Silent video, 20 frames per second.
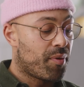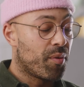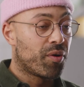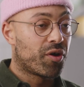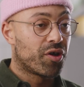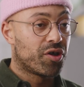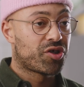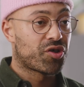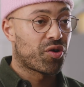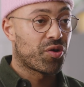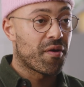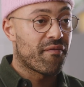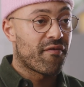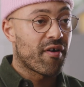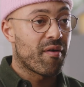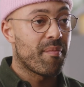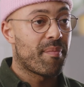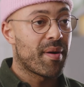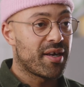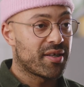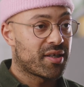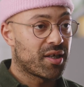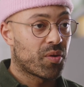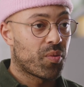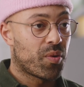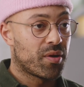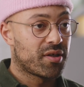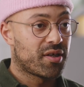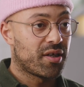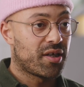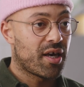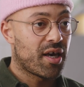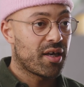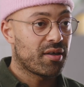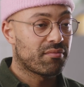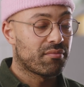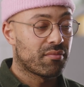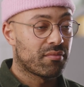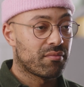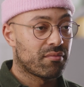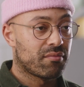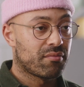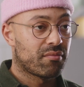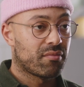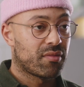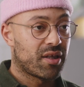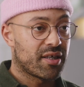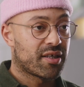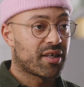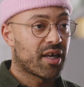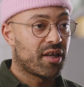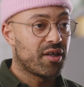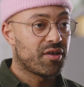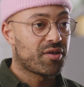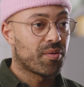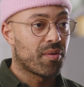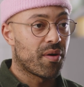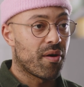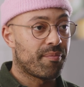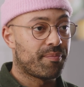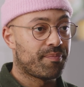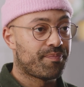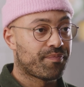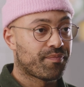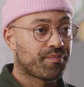But we're gonna show you a very basic one today. Let's get into it.